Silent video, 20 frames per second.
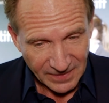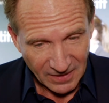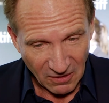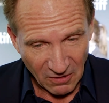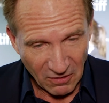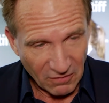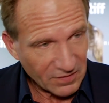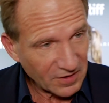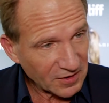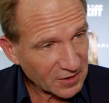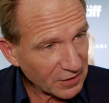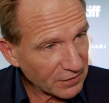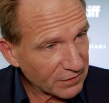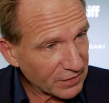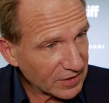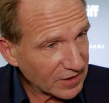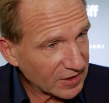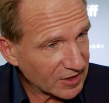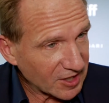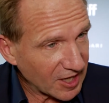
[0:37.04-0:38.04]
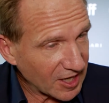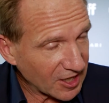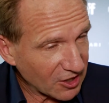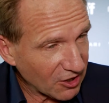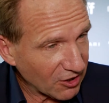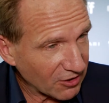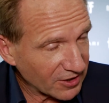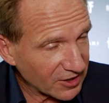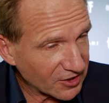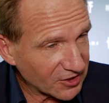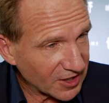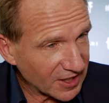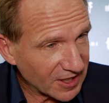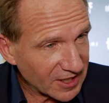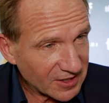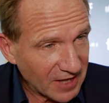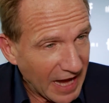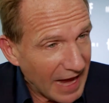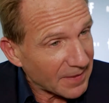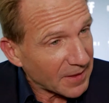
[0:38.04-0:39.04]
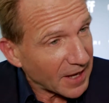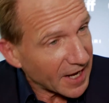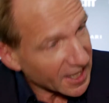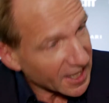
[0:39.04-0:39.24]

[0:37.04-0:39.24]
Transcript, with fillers: of the different psychologies and the